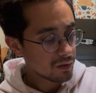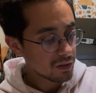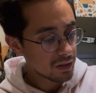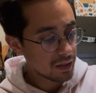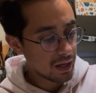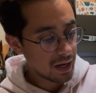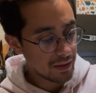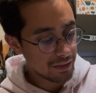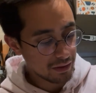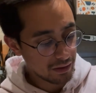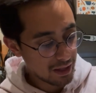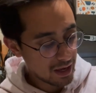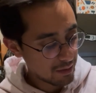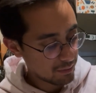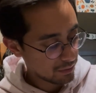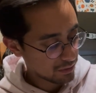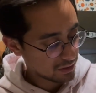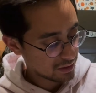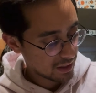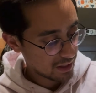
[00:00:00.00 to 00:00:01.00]
and the
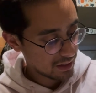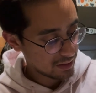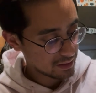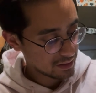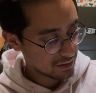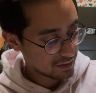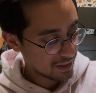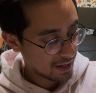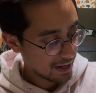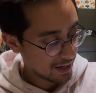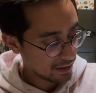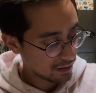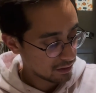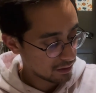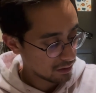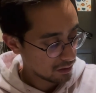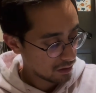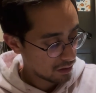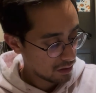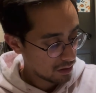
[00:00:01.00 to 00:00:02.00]
label says
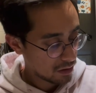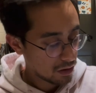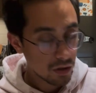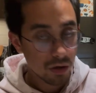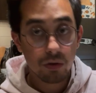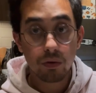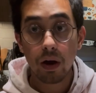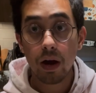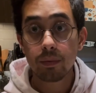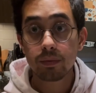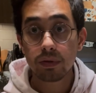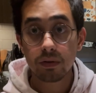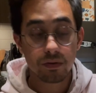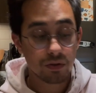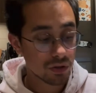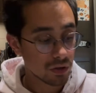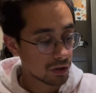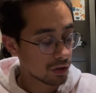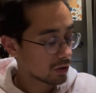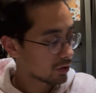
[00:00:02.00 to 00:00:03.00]
10 grams of
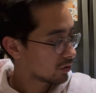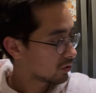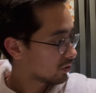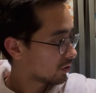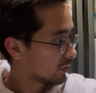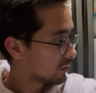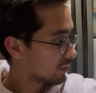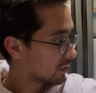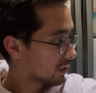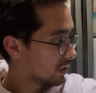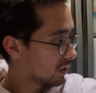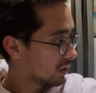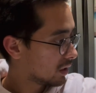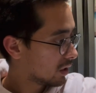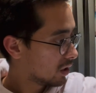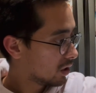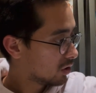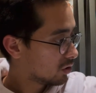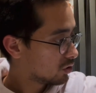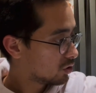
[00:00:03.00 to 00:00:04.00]
sugar. So the
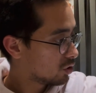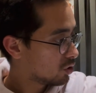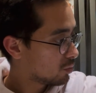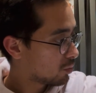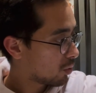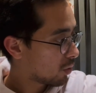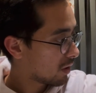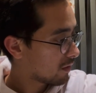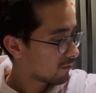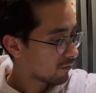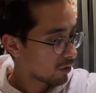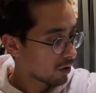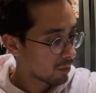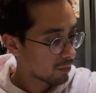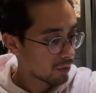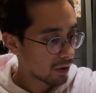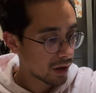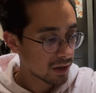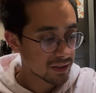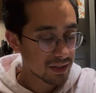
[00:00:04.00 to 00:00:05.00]
2.4
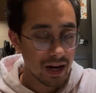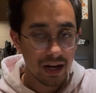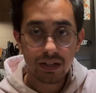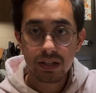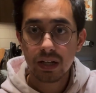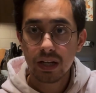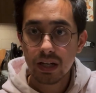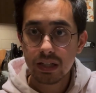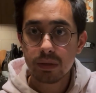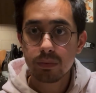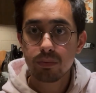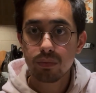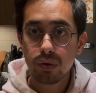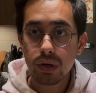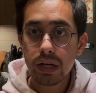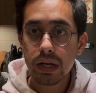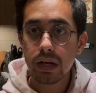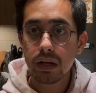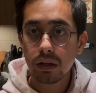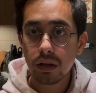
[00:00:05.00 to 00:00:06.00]
Brix actually gets
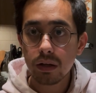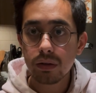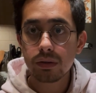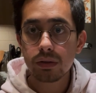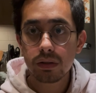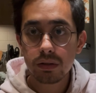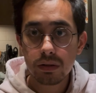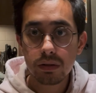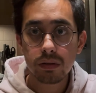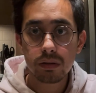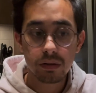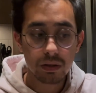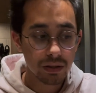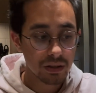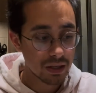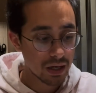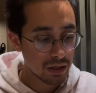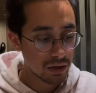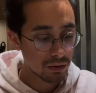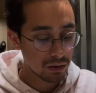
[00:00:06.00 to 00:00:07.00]
pretty close to the
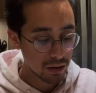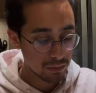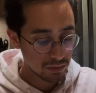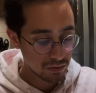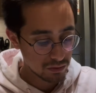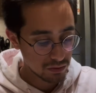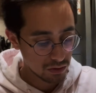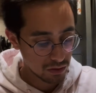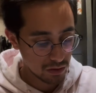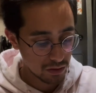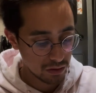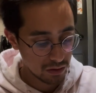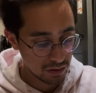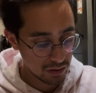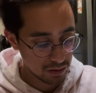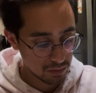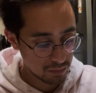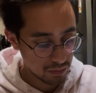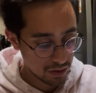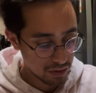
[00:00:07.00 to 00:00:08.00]
10 grams of sugar in
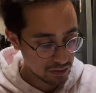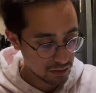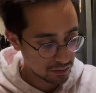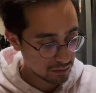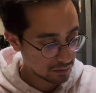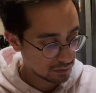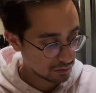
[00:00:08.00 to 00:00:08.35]
this bottle.